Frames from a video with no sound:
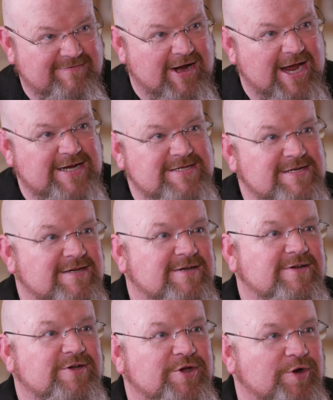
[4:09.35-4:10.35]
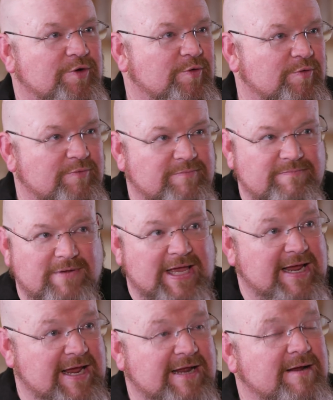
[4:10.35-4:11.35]
right? Who
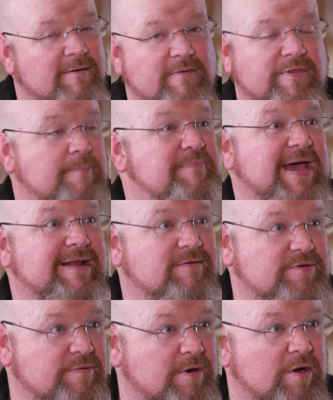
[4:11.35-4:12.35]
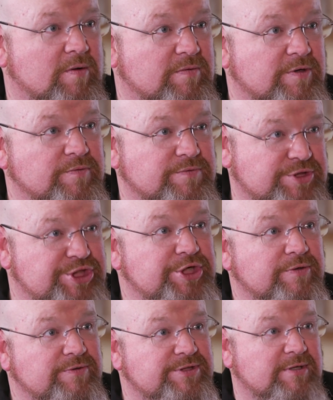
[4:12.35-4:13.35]
and a, the battle crow, who yeah.
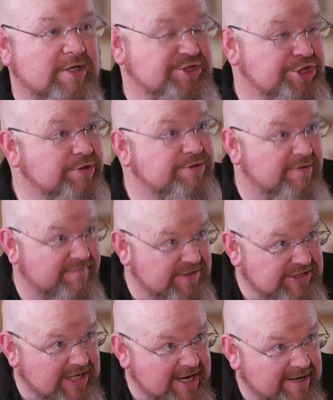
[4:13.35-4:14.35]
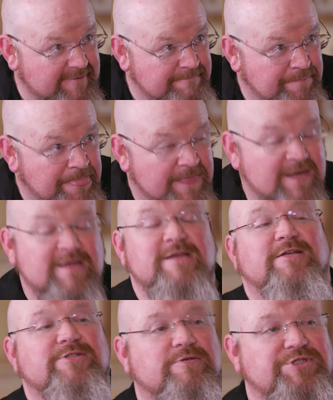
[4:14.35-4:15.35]
choose a chooser of the slain. Right.
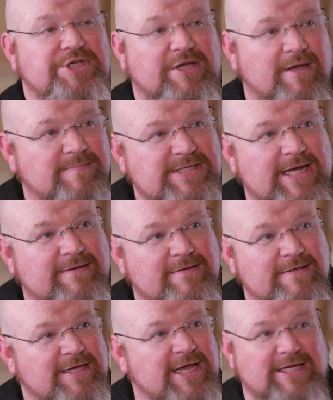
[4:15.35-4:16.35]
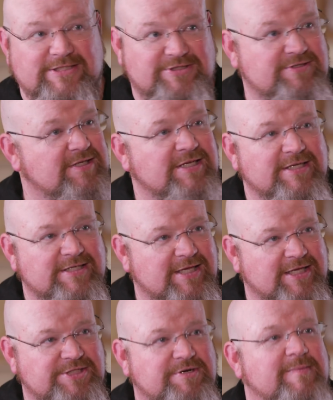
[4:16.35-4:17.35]
So she comes Dire, out, yeah,
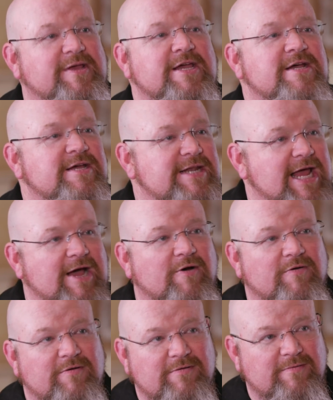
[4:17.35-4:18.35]
serious, extremely. Right. Now.